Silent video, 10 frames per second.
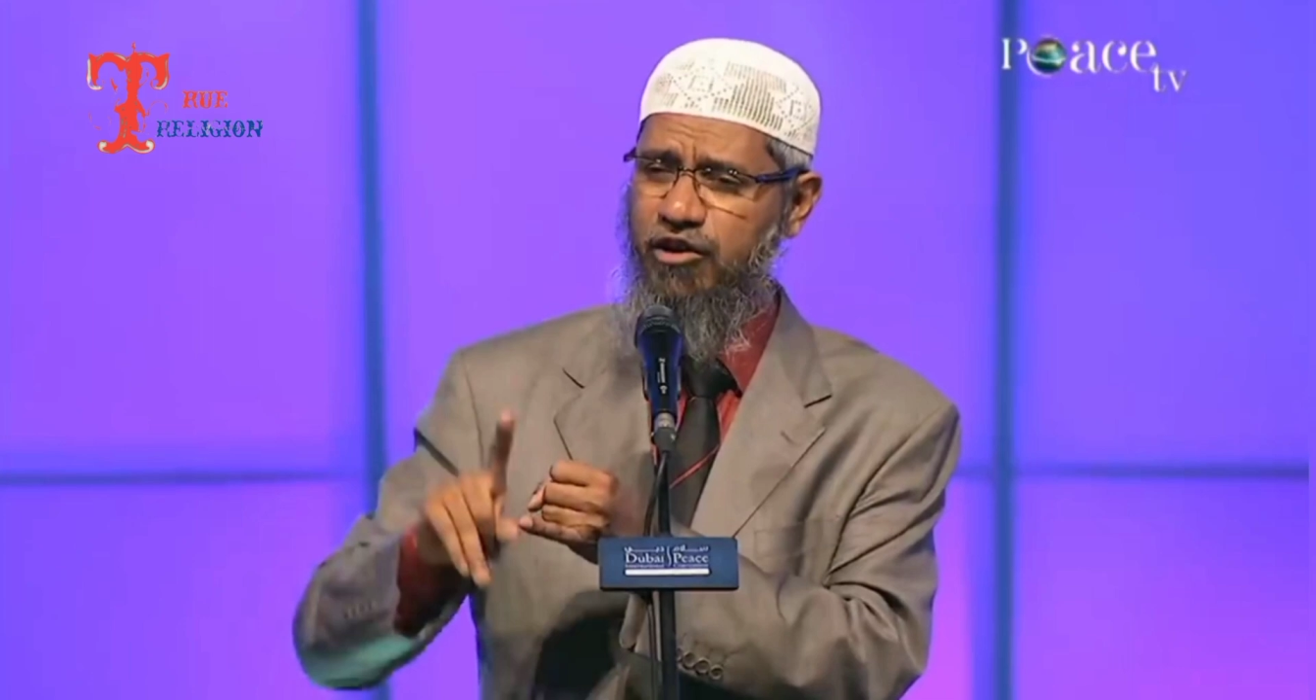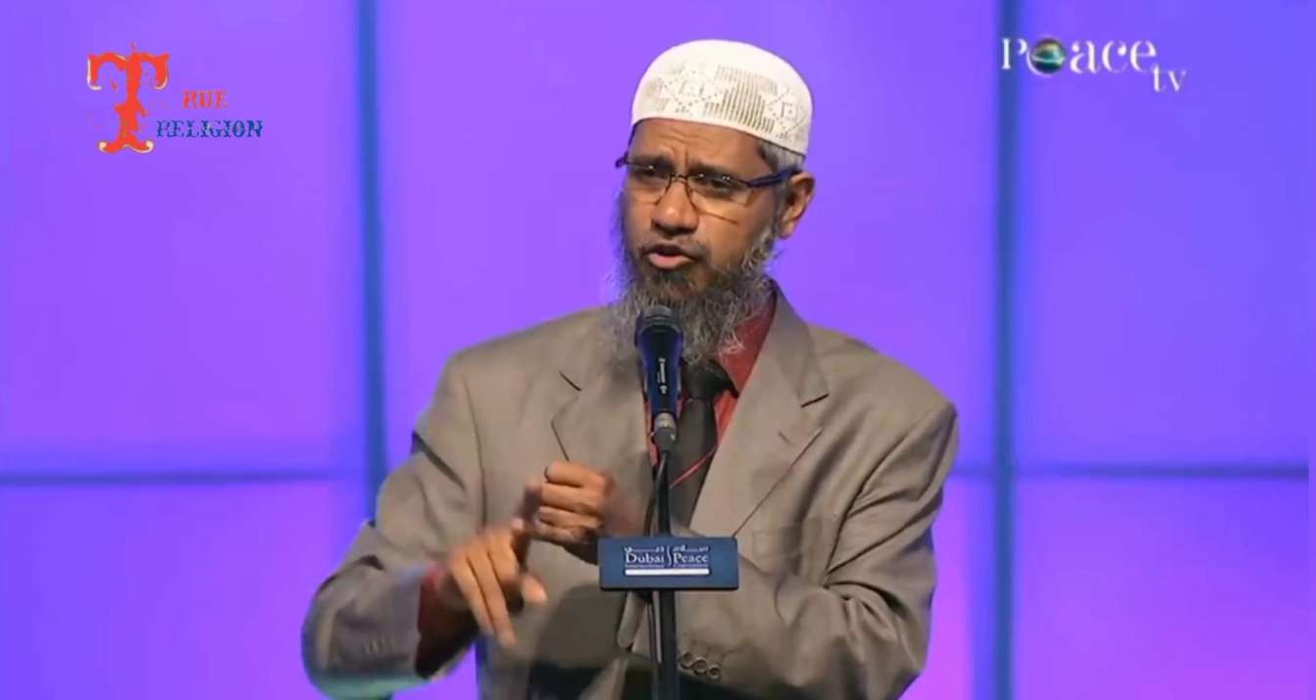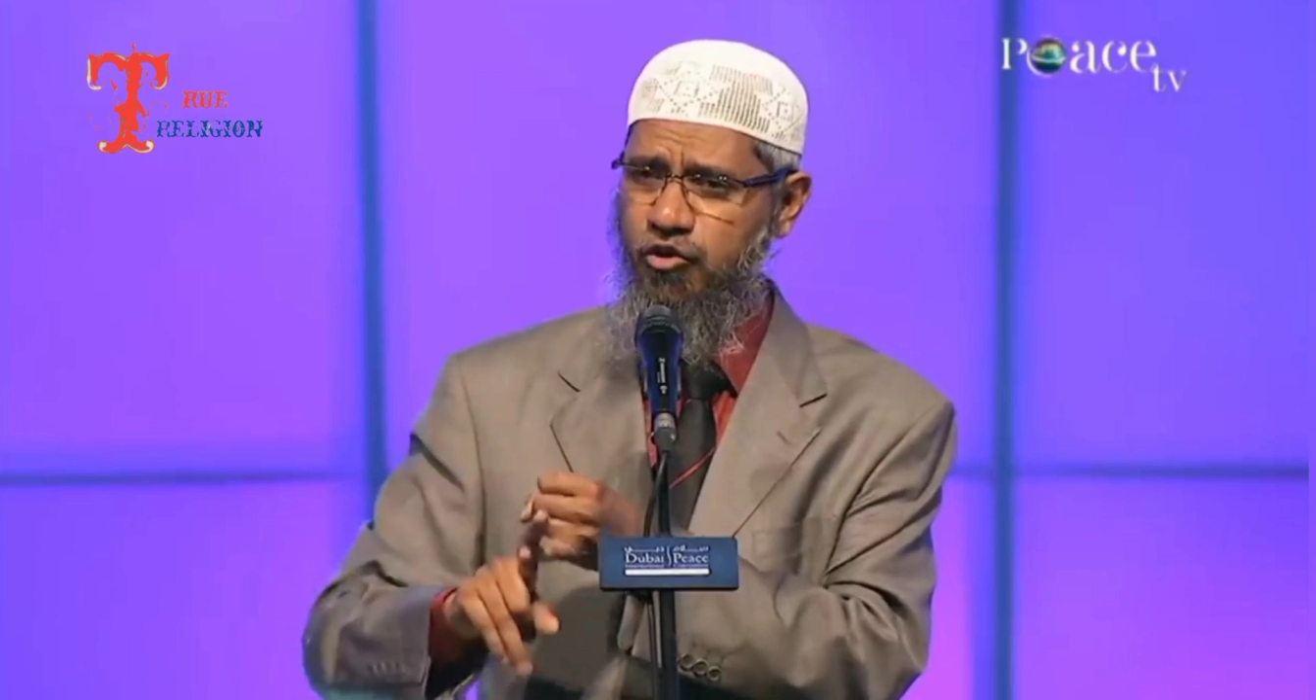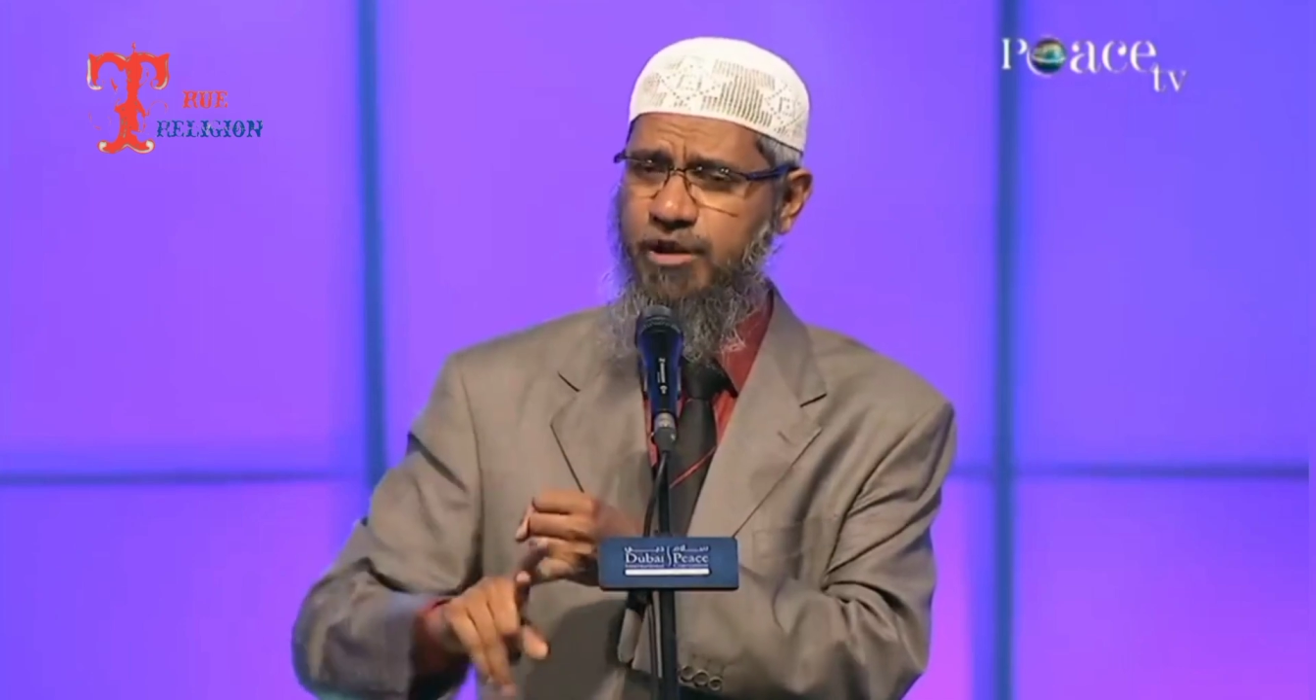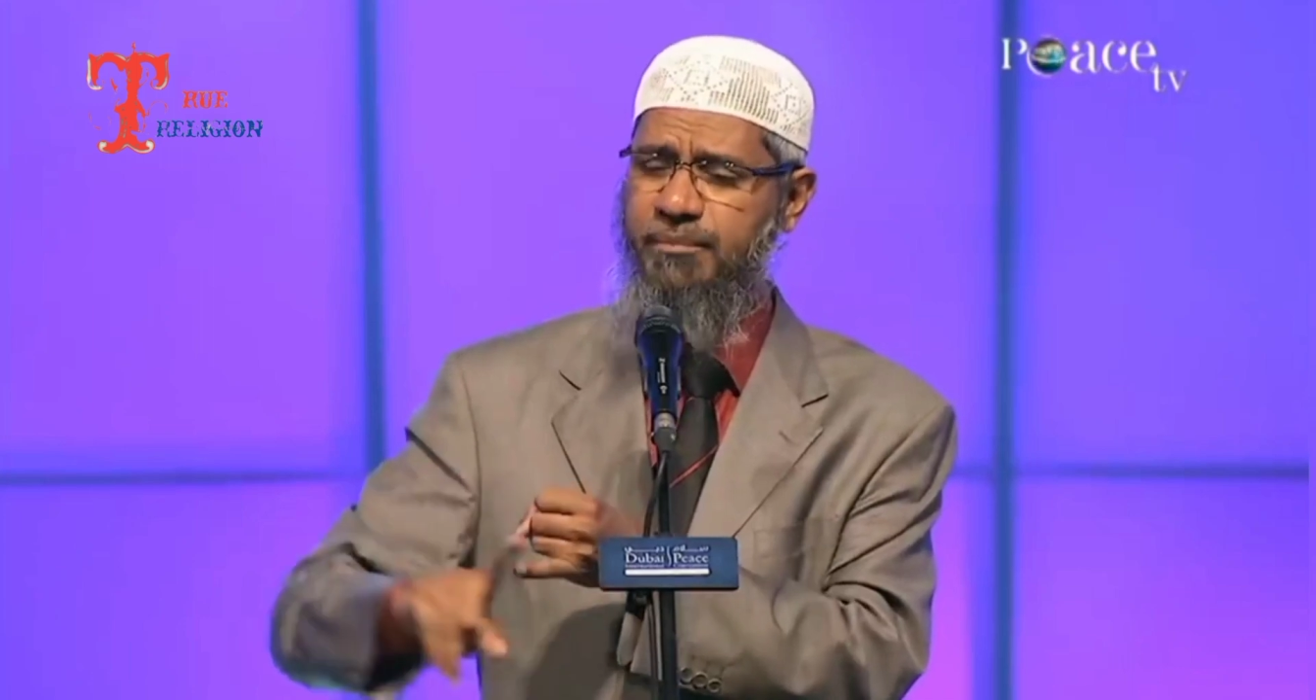
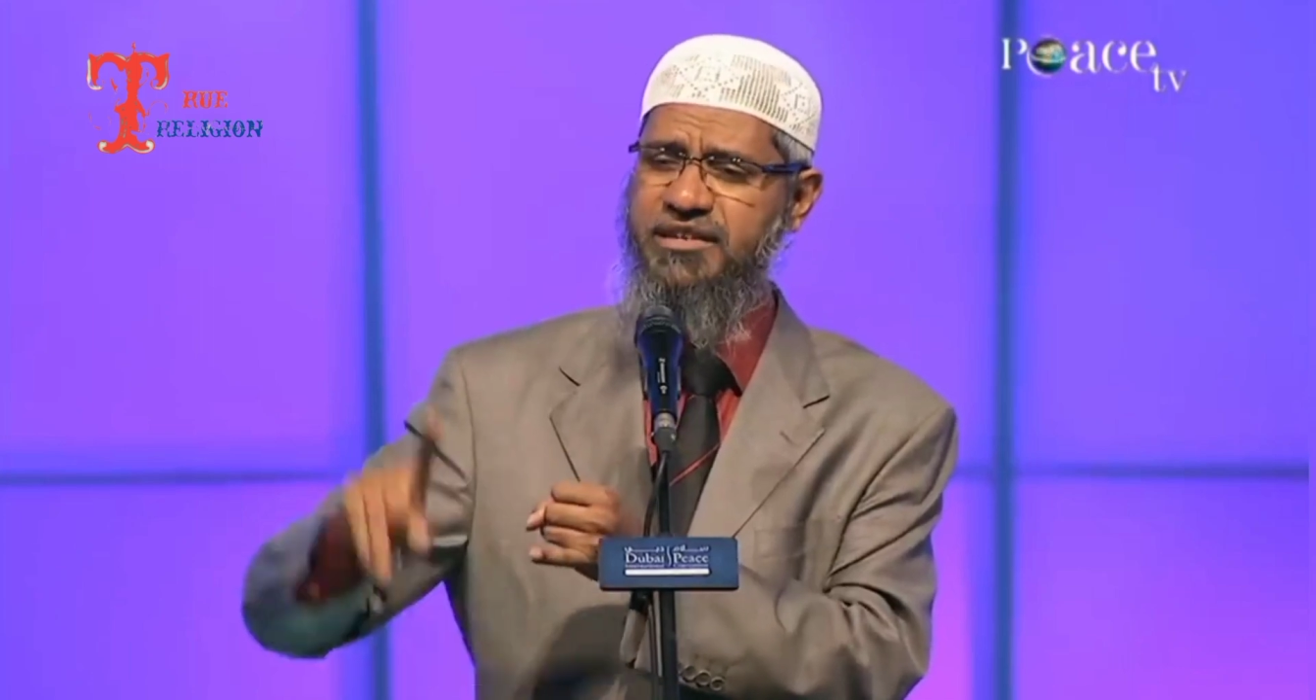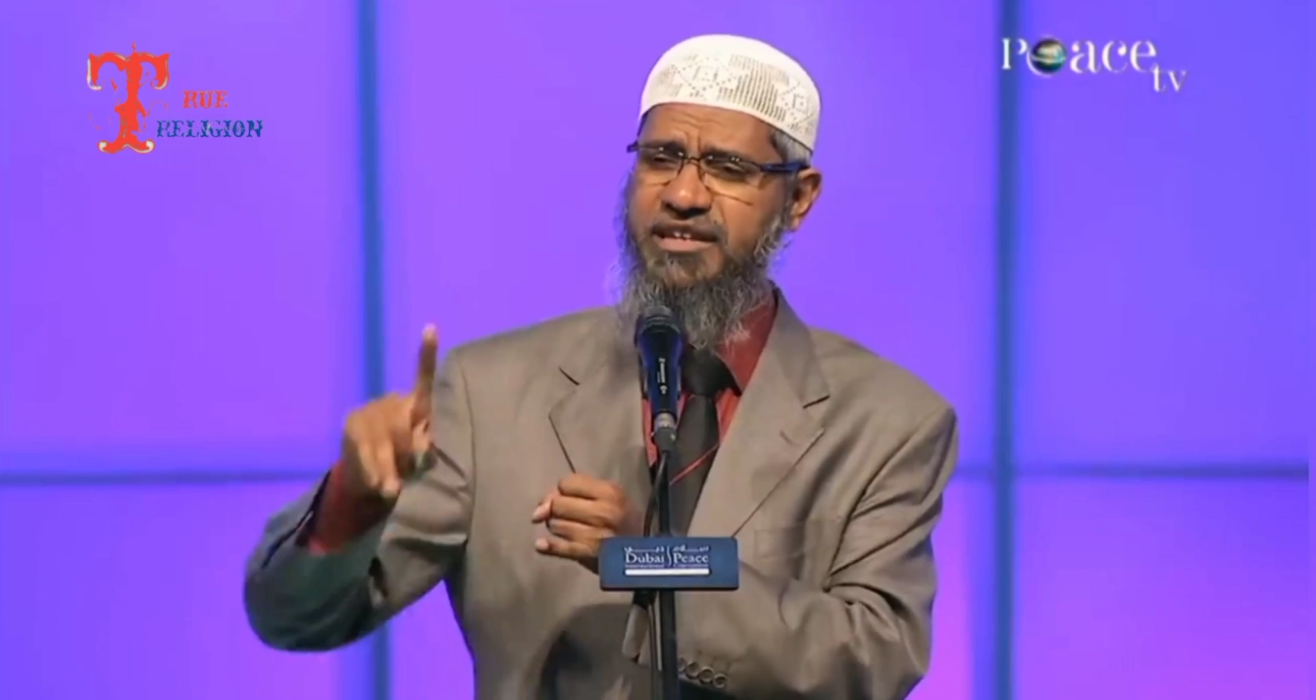no image,